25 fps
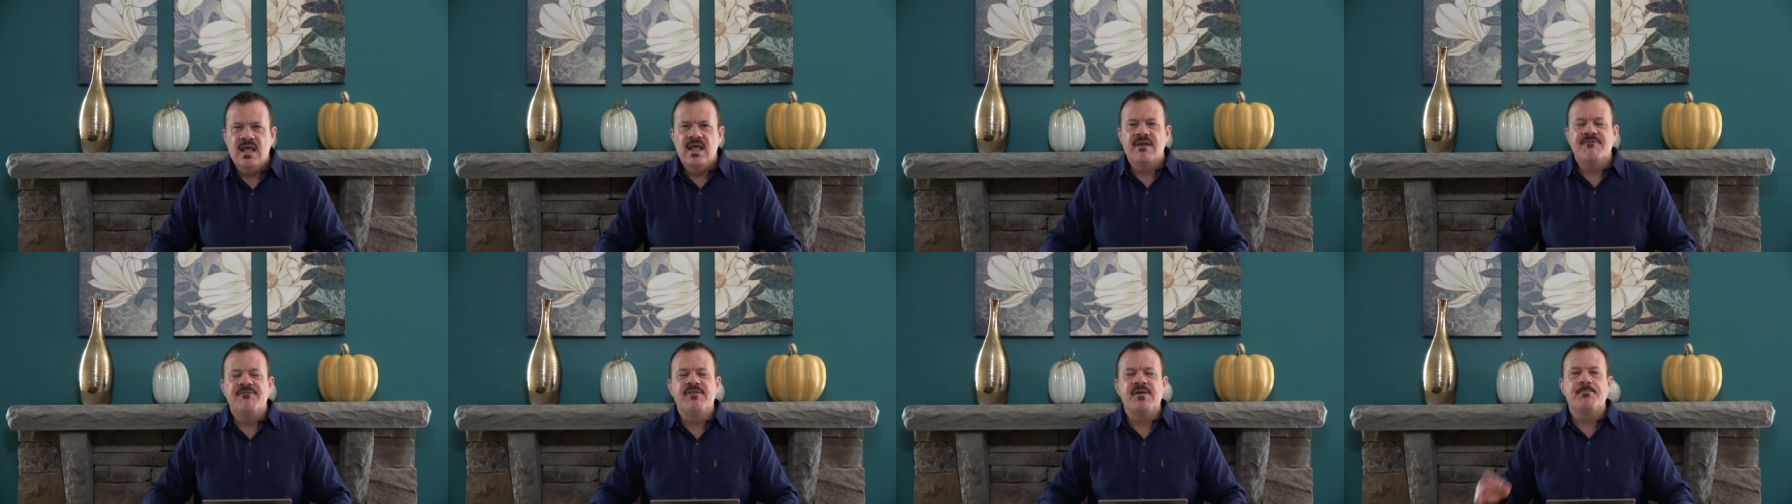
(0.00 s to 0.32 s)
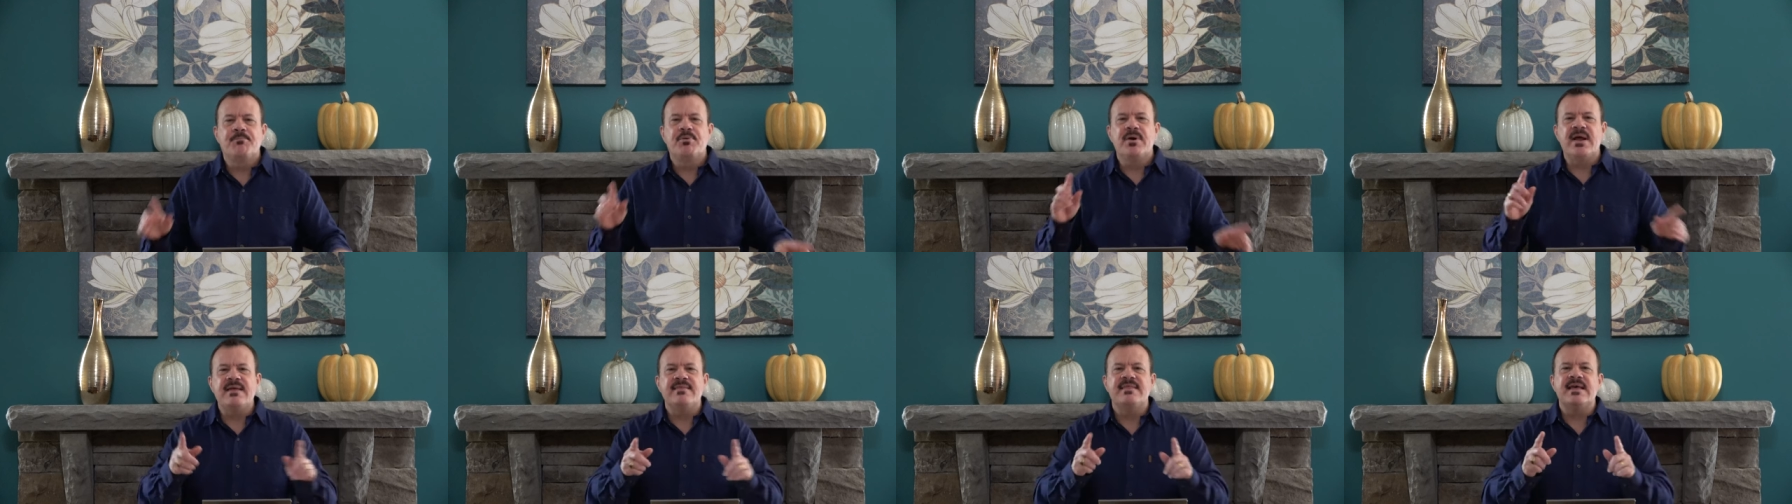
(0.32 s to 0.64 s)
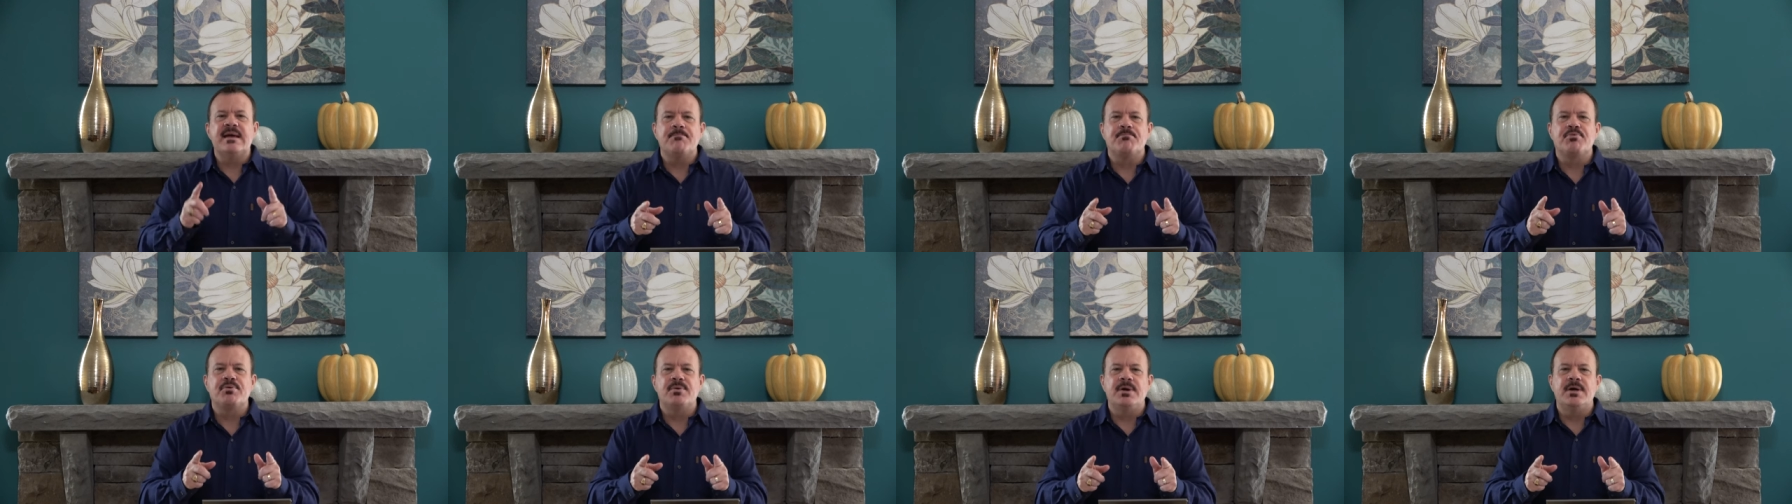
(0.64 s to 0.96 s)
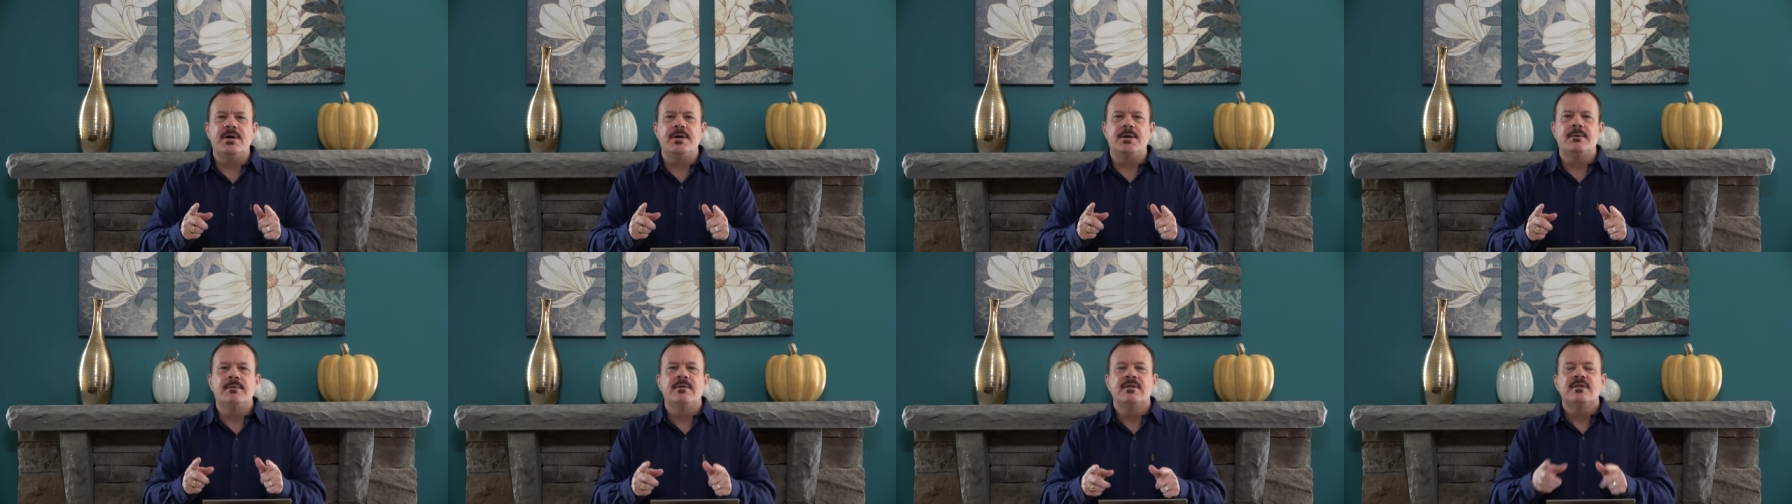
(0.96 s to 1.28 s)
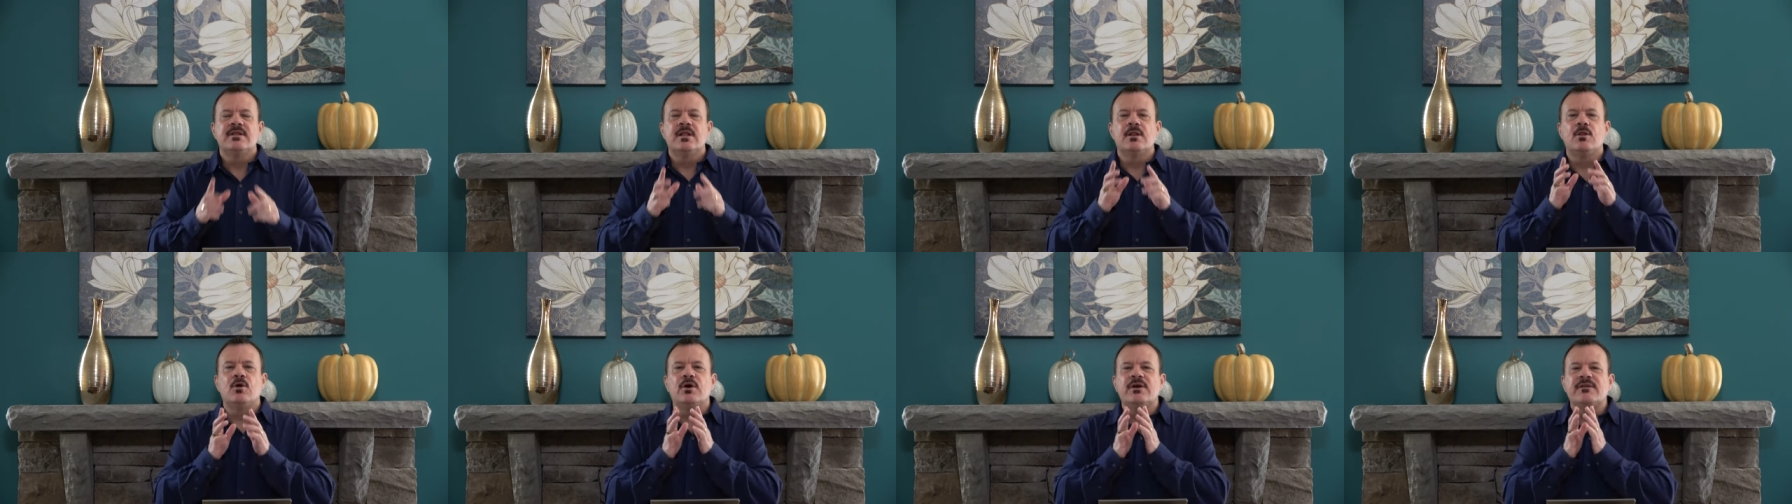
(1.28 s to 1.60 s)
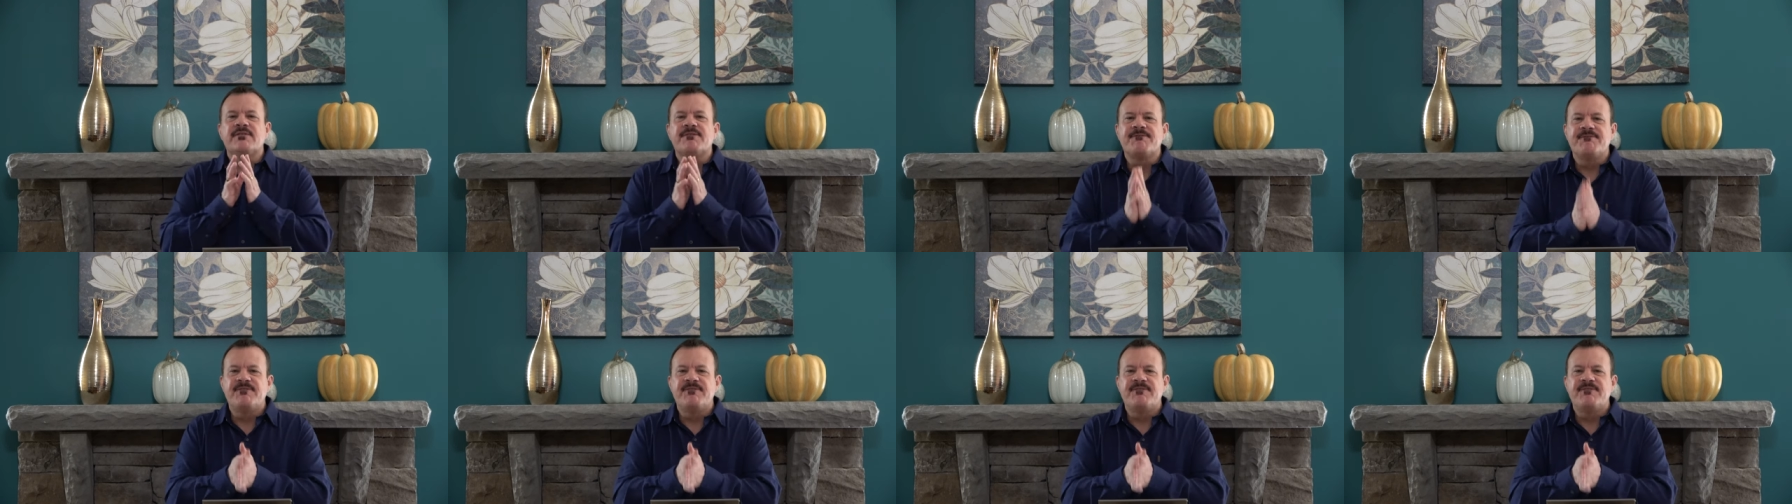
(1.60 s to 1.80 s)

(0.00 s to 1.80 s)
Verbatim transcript: If you pray that prayer, the Lord is